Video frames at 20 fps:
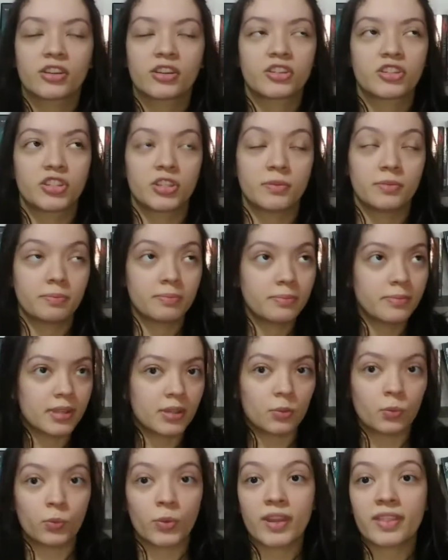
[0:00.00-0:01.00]
She's
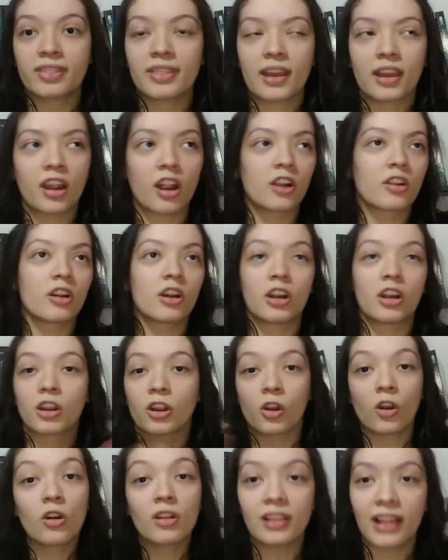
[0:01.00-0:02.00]
been with her
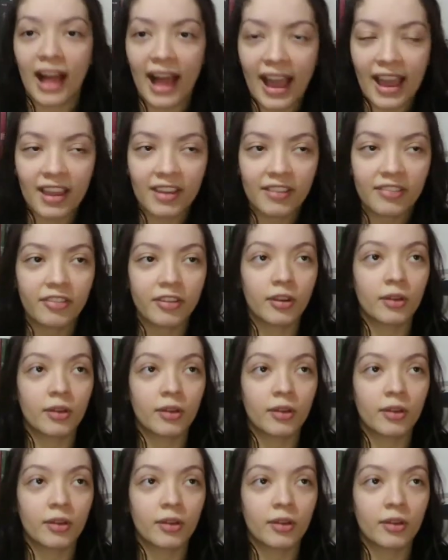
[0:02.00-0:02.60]
whole life.